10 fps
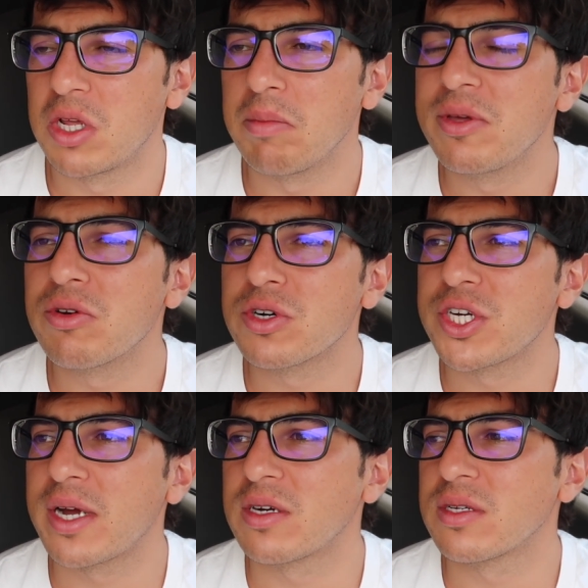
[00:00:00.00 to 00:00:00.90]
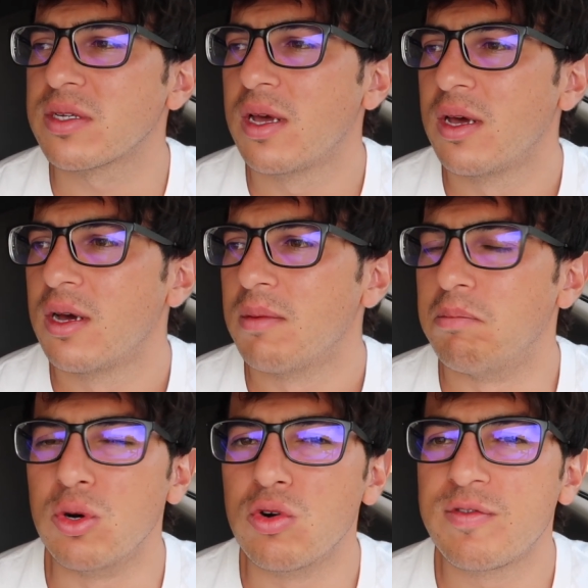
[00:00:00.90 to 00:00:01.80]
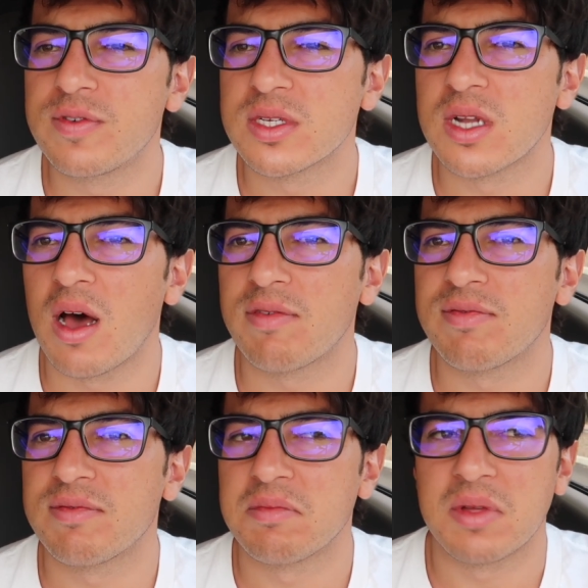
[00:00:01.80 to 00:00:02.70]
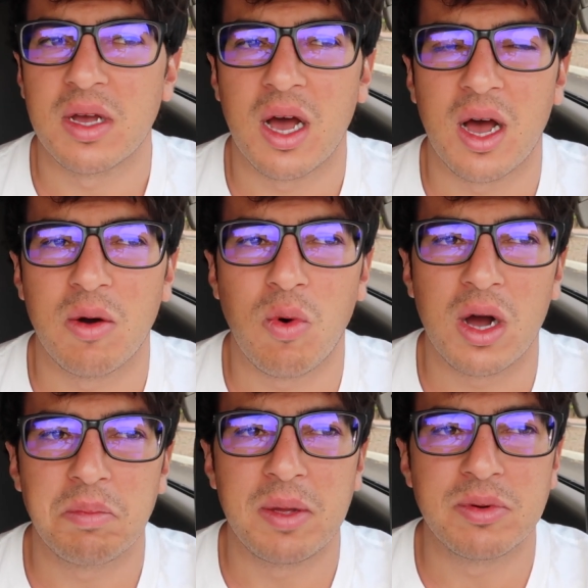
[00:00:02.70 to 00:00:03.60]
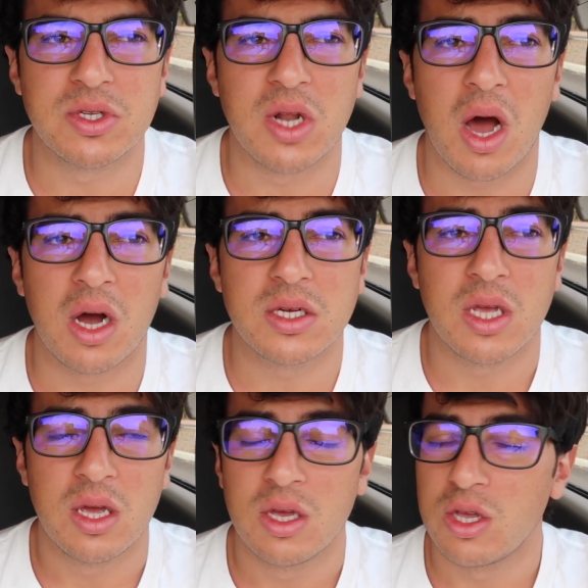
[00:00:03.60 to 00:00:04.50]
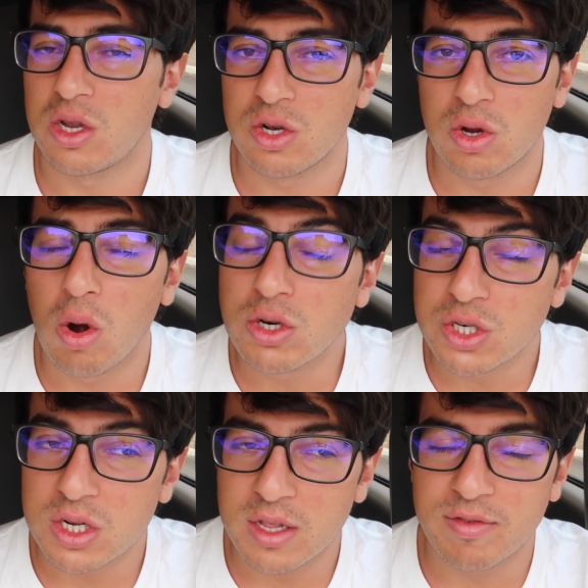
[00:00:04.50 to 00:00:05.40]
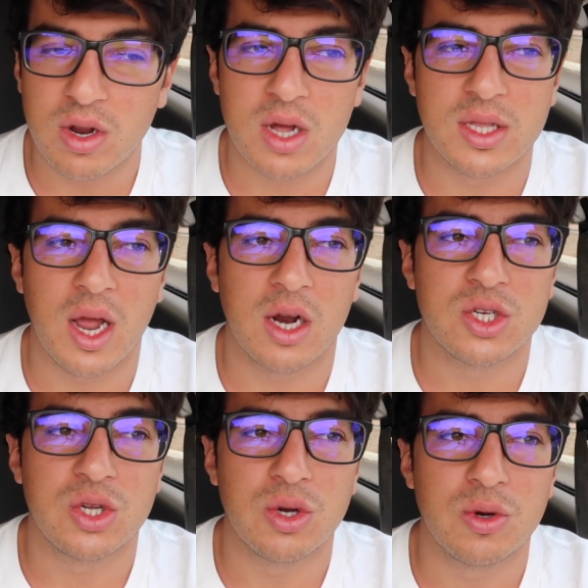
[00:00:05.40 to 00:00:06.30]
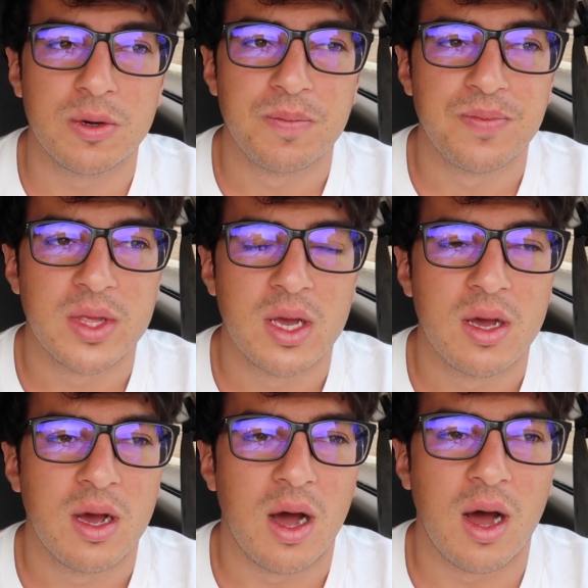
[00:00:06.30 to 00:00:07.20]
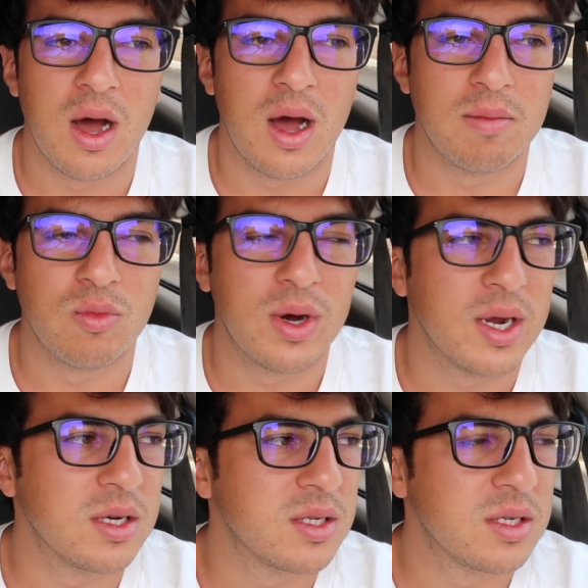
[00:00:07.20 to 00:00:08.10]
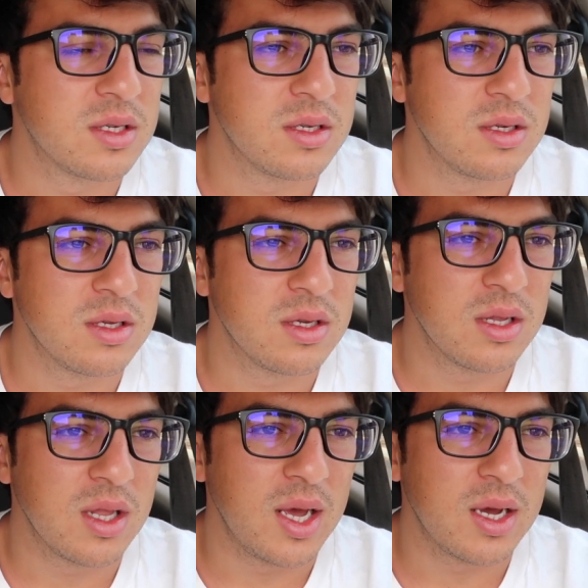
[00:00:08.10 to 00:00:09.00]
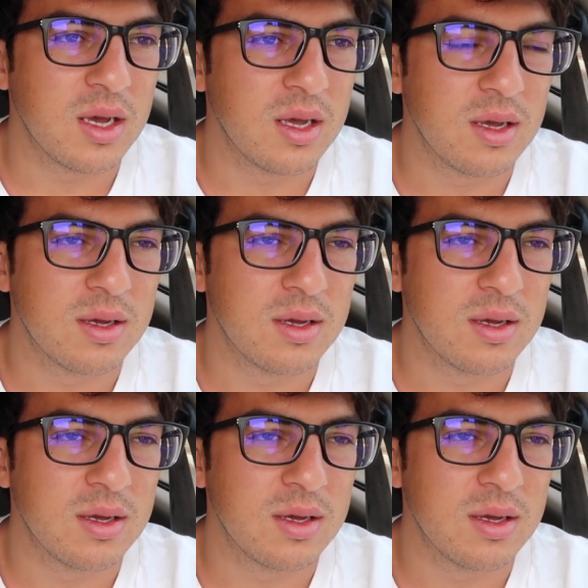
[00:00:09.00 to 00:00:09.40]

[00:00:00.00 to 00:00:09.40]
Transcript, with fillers: computer chairs, move stuff, uh, walk people's dogs, grocery delivery on there too. Um, what else? Like